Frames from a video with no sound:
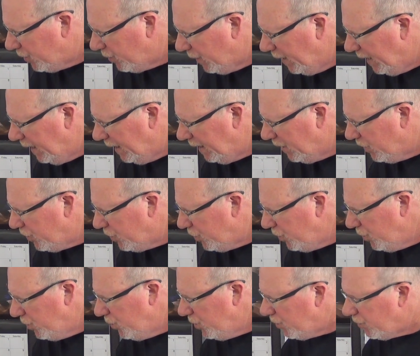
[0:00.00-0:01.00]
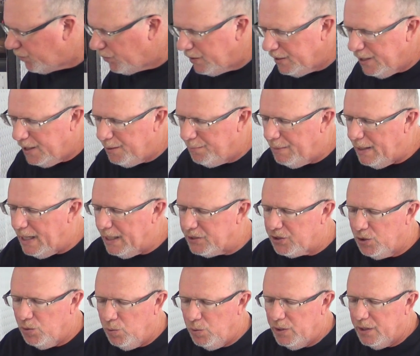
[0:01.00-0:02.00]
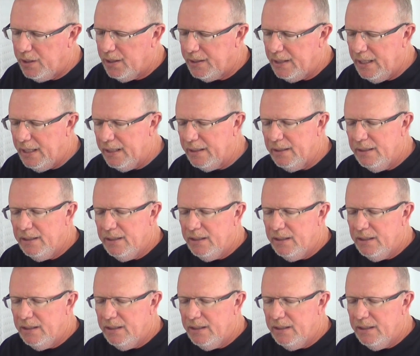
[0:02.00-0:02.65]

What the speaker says: rating is used for the airbag? So what do you think?